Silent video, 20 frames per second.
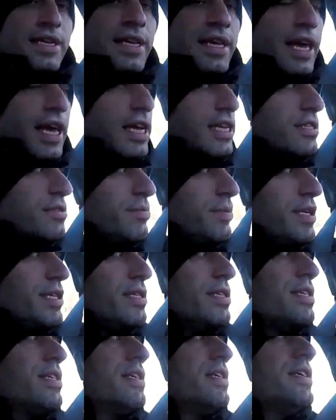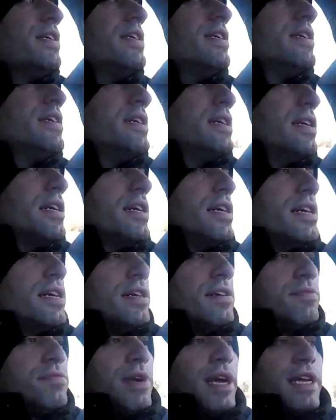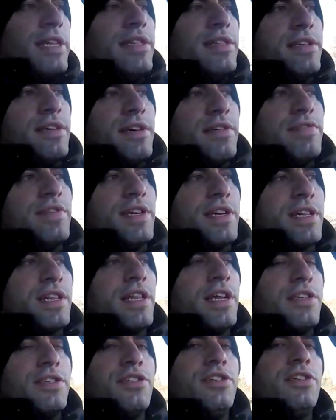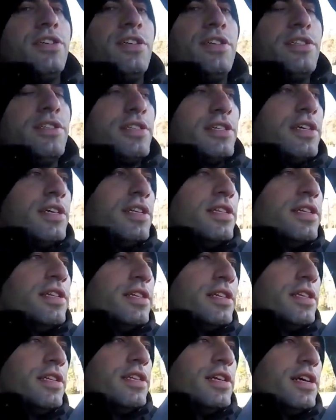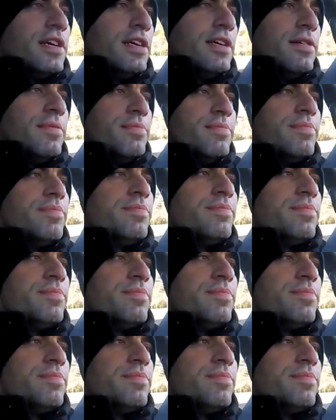engagement rate of the clutch is a little